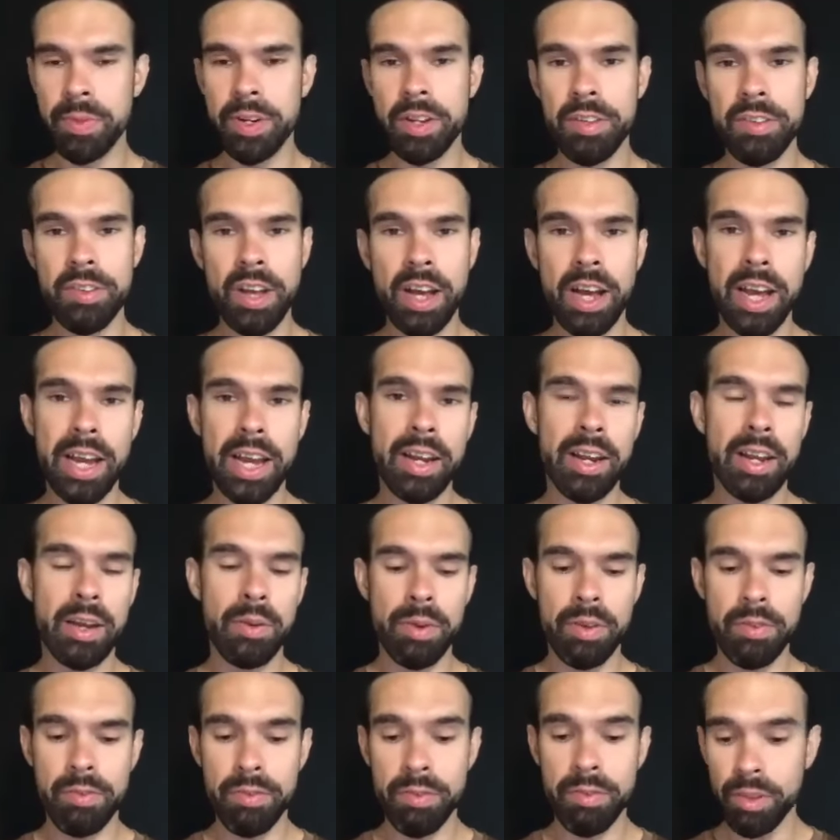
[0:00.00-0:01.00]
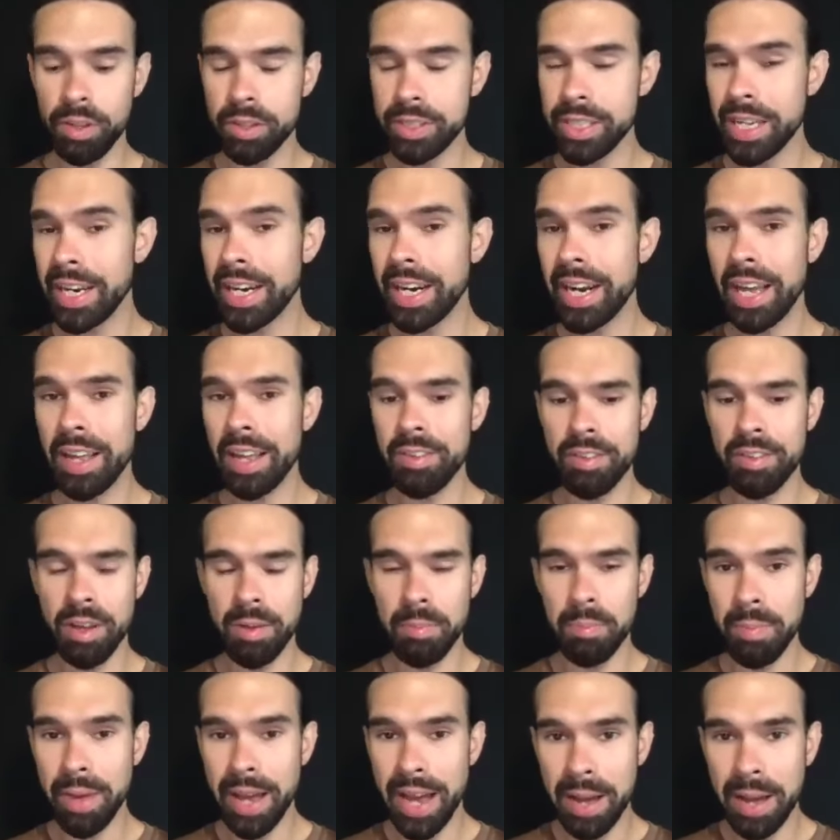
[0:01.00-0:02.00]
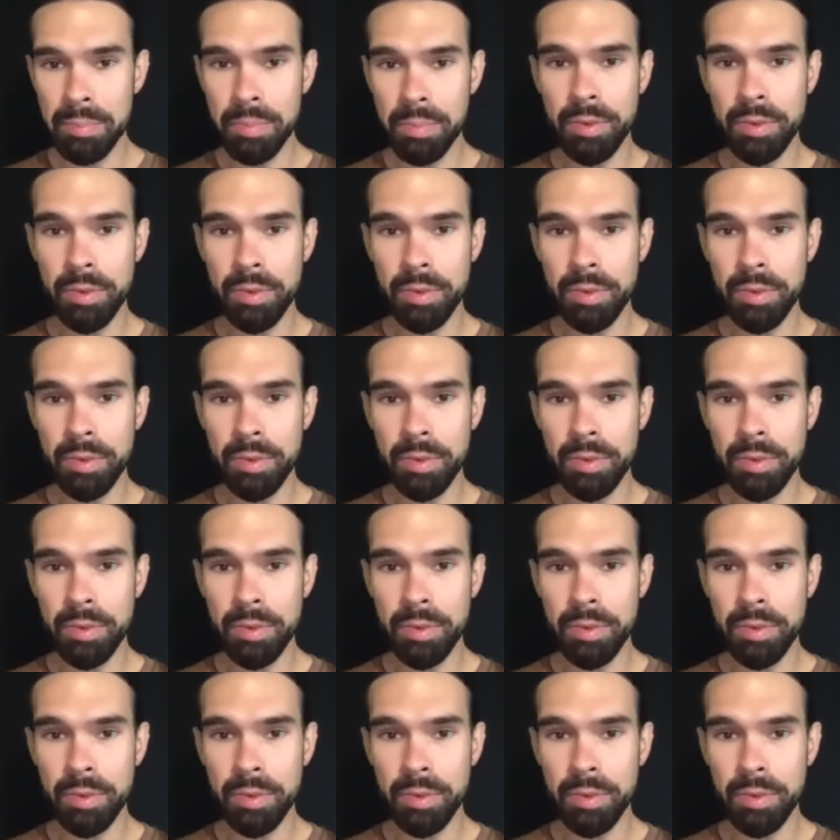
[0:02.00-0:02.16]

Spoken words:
design. We've looked at it as a map of